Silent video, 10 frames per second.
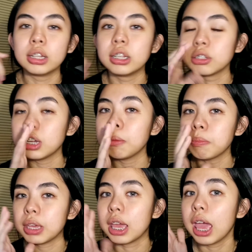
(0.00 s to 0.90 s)
a little
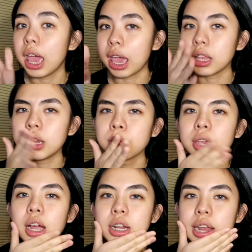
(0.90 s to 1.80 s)
jumpy, and here we
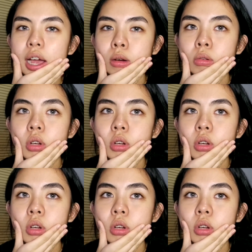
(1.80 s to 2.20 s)
are now.